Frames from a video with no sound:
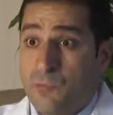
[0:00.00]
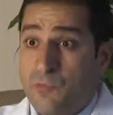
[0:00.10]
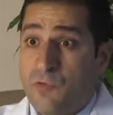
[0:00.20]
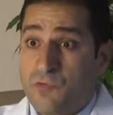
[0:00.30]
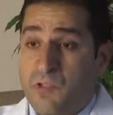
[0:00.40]
to
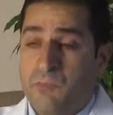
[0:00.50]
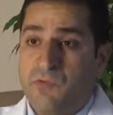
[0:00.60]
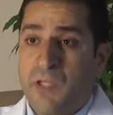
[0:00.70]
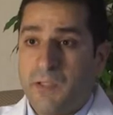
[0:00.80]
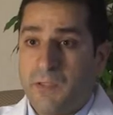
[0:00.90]
do the sleep
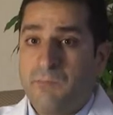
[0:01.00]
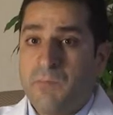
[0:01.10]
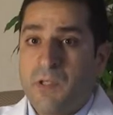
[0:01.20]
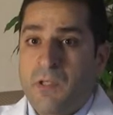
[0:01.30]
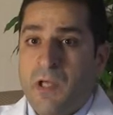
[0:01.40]
study.
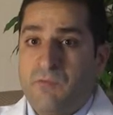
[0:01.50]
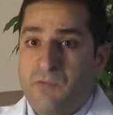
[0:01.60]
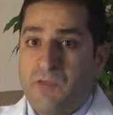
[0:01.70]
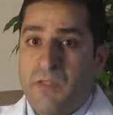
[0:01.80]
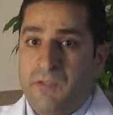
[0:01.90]

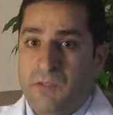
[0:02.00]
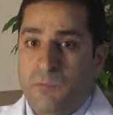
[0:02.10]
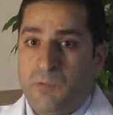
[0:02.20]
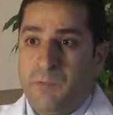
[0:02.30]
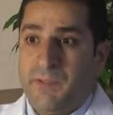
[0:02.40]
After that, he
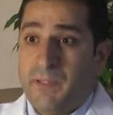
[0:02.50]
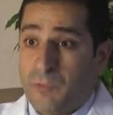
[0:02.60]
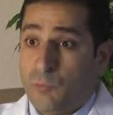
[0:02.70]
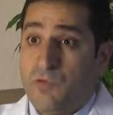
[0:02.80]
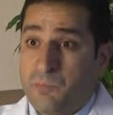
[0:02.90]
will be
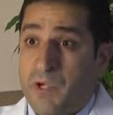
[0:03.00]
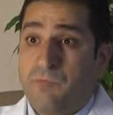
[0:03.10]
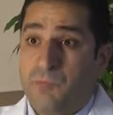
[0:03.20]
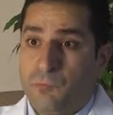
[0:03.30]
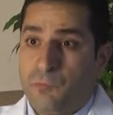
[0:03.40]
taken to his
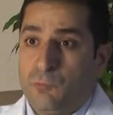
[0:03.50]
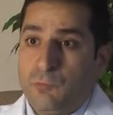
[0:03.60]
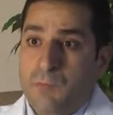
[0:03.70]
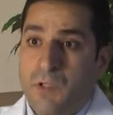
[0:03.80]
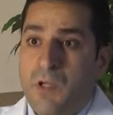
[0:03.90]
private room